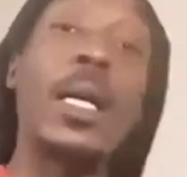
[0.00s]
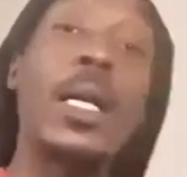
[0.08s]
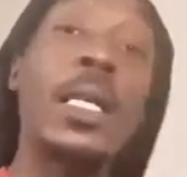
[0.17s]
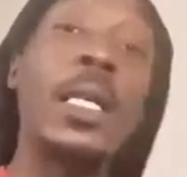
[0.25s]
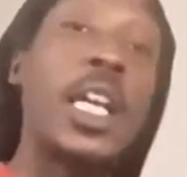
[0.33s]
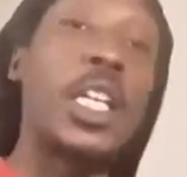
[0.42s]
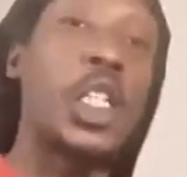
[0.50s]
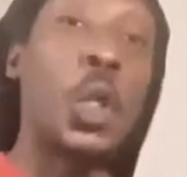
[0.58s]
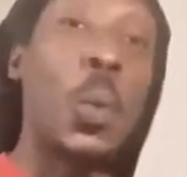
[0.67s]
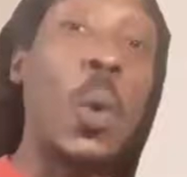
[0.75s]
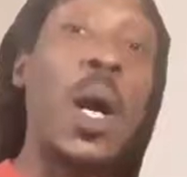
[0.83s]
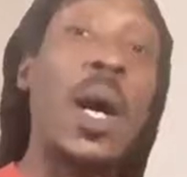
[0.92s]

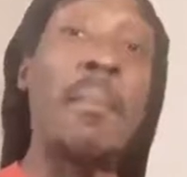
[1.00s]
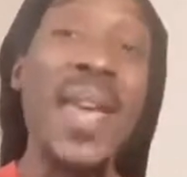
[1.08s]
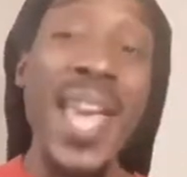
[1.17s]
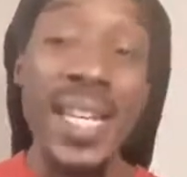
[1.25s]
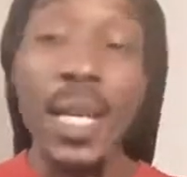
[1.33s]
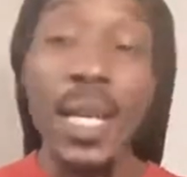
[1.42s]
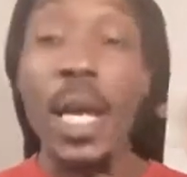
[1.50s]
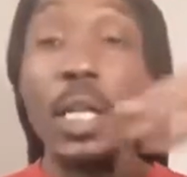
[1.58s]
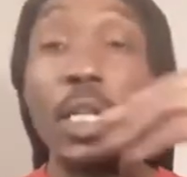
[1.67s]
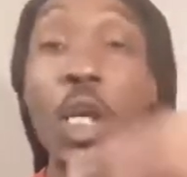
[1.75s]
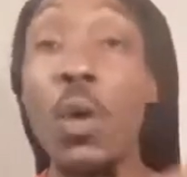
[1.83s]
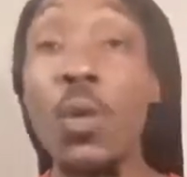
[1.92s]
Yeshua ben
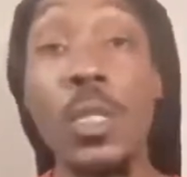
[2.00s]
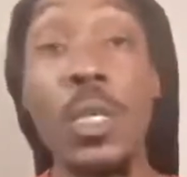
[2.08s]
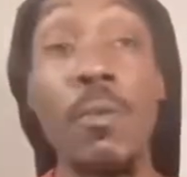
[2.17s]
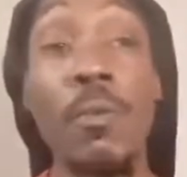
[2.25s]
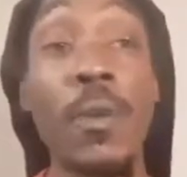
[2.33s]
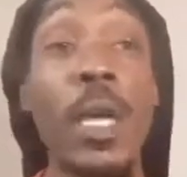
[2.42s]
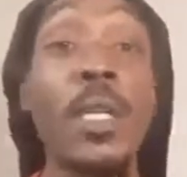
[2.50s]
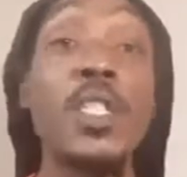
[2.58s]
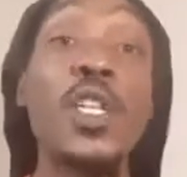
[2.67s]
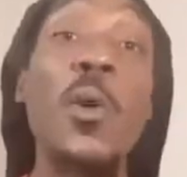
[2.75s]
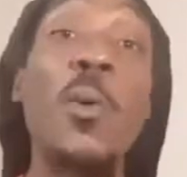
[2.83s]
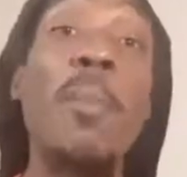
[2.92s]
Yosef.
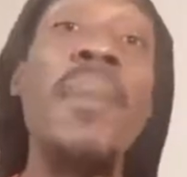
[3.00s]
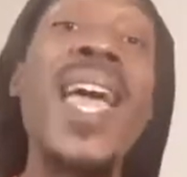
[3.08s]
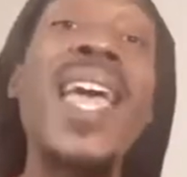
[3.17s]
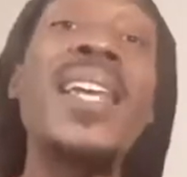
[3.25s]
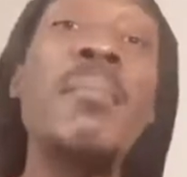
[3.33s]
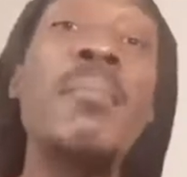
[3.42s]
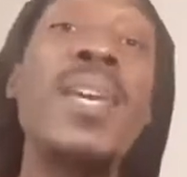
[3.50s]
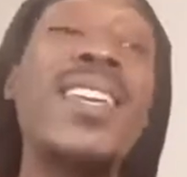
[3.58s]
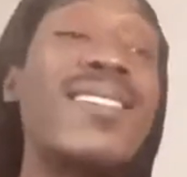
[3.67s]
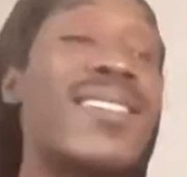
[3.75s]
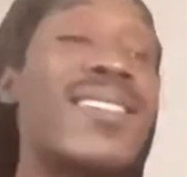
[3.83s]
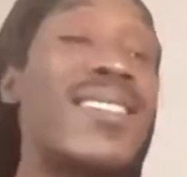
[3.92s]
So ben
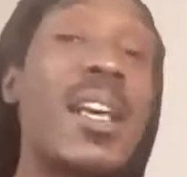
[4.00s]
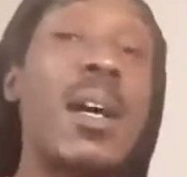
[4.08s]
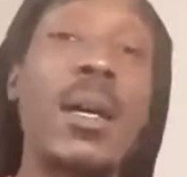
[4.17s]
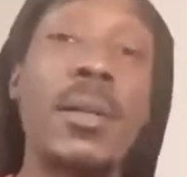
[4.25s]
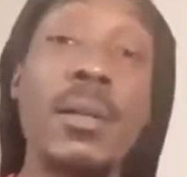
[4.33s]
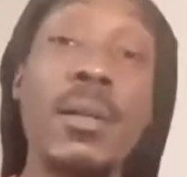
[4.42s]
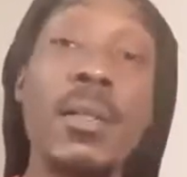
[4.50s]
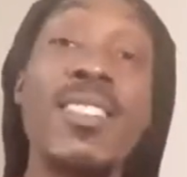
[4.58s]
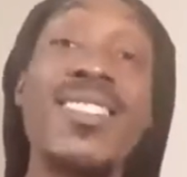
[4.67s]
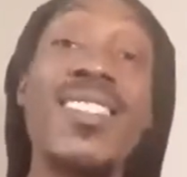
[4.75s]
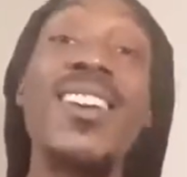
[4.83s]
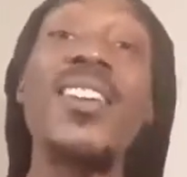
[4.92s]
means son,
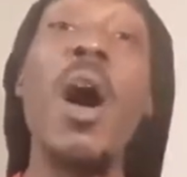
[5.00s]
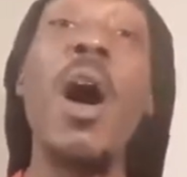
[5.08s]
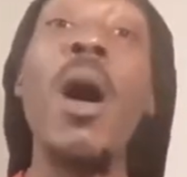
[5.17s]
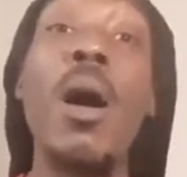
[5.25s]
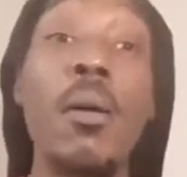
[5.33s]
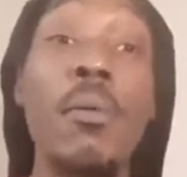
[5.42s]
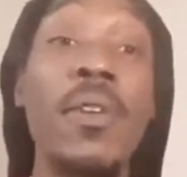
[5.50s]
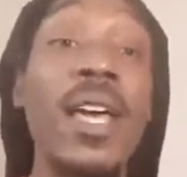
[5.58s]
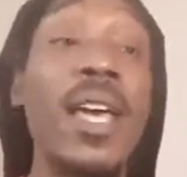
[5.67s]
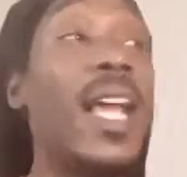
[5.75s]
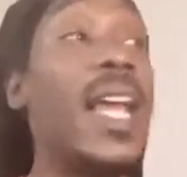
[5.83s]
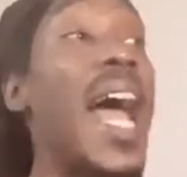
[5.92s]
son of,
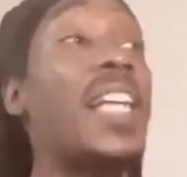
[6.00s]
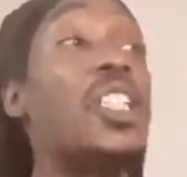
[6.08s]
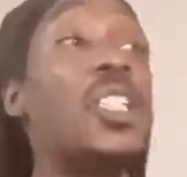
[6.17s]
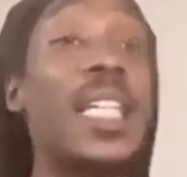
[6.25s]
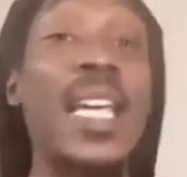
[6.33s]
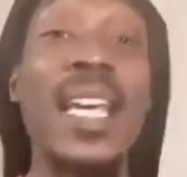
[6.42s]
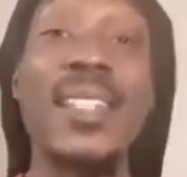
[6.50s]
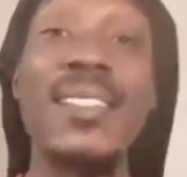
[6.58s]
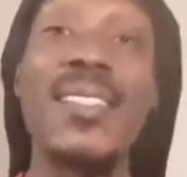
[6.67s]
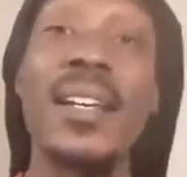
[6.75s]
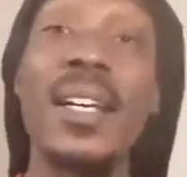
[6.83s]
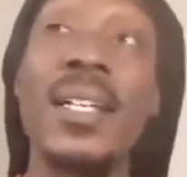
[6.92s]
and actually
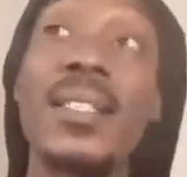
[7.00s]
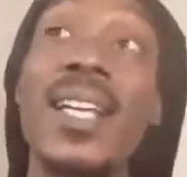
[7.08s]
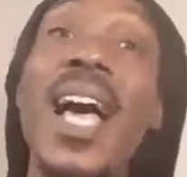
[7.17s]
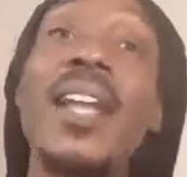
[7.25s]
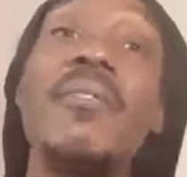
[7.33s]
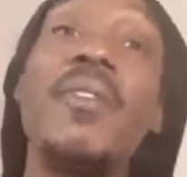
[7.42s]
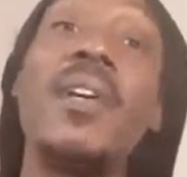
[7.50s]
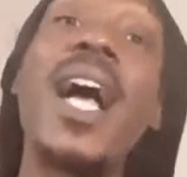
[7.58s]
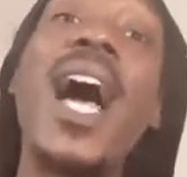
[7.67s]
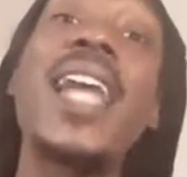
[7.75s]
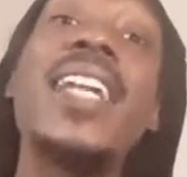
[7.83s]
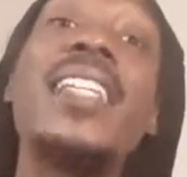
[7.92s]
it's kind of a
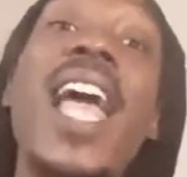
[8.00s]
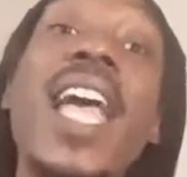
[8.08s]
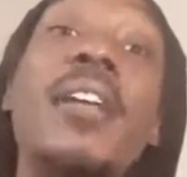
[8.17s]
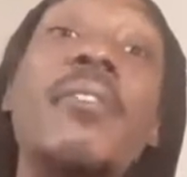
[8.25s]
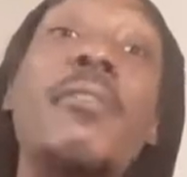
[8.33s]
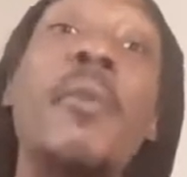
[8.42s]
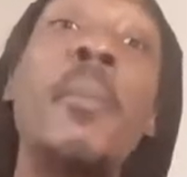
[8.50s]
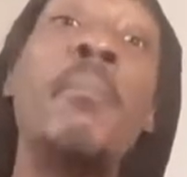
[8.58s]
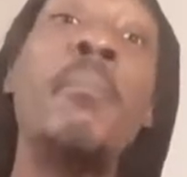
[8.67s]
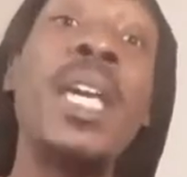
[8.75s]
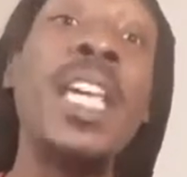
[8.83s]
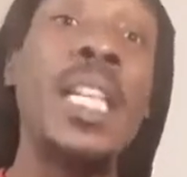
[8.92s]
connotative
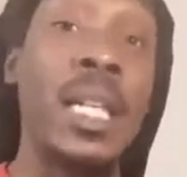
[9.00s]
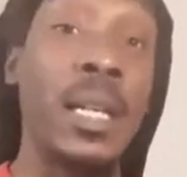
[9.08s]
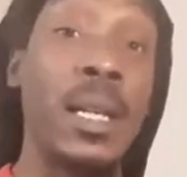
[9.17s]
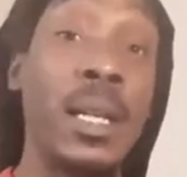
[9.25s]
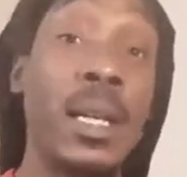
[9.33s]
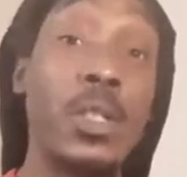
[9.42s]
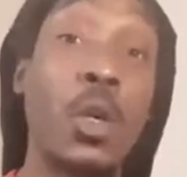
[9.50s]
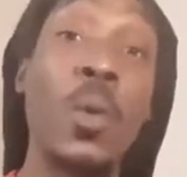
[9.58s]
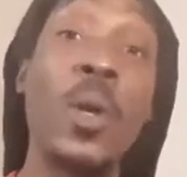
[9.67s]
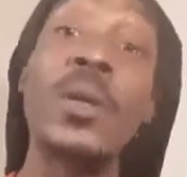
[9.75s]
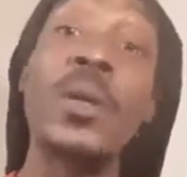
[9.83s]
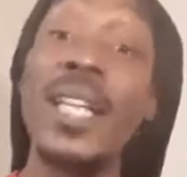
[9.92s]
meaning. So
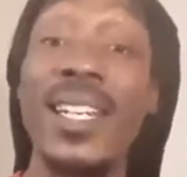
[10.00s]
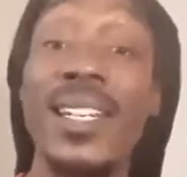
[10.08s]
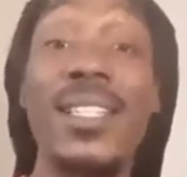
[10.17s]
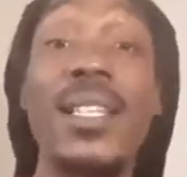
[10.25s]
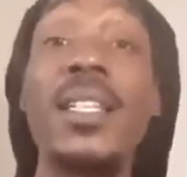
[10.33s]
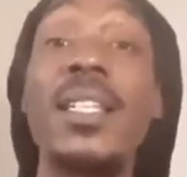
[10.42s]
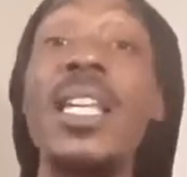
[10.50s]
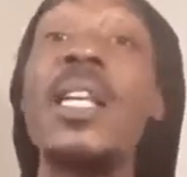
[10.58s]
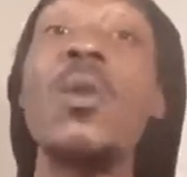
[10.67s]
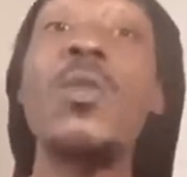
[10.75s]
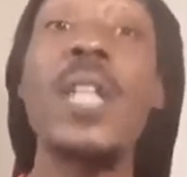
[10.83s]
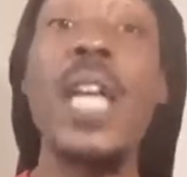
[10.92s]
we're going to get into the
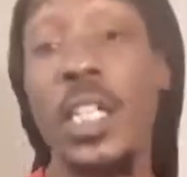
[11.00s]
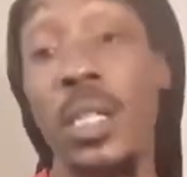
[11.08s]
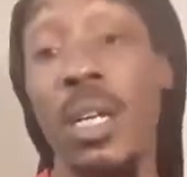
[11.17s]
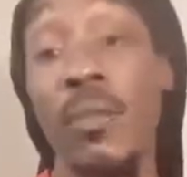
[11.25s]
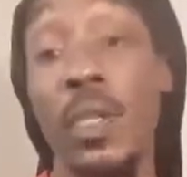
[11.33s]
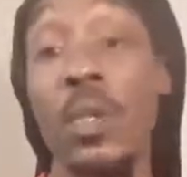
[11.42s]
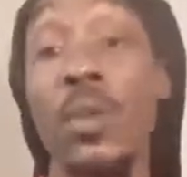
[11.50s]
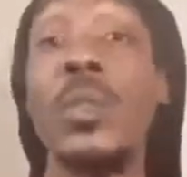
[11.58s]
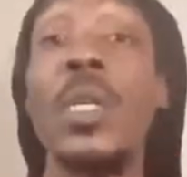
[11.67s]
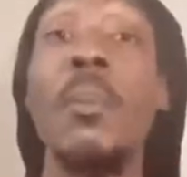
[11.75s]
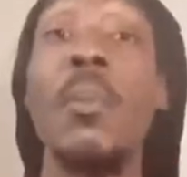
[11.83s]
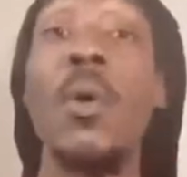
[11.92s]
denotation of it
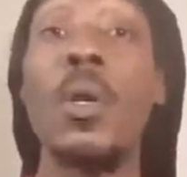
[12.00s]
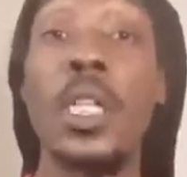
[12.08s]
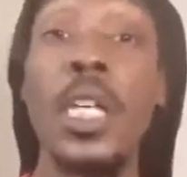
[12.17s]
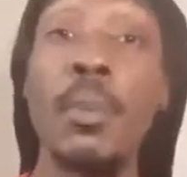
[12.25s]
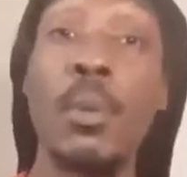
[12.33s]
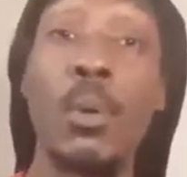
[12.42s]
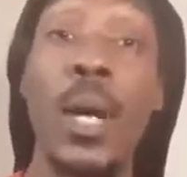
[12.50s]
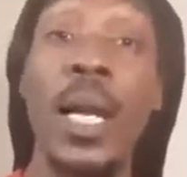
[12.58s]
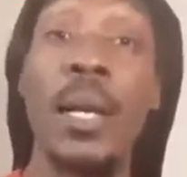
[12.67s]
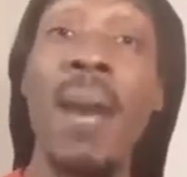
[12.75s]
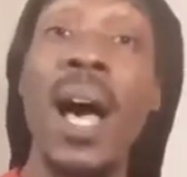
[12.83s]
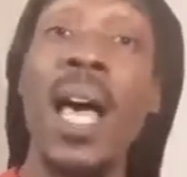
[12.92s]
using Moorish Hebrew
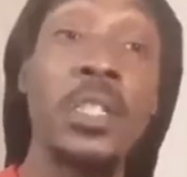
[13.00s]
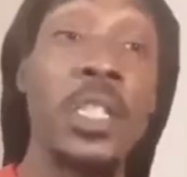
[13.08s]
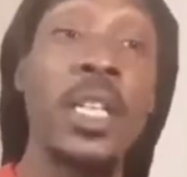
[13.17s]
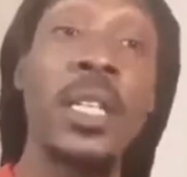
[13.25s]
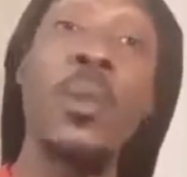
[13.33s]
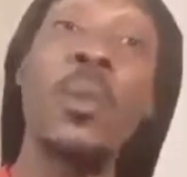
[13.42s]
etymology, and then we're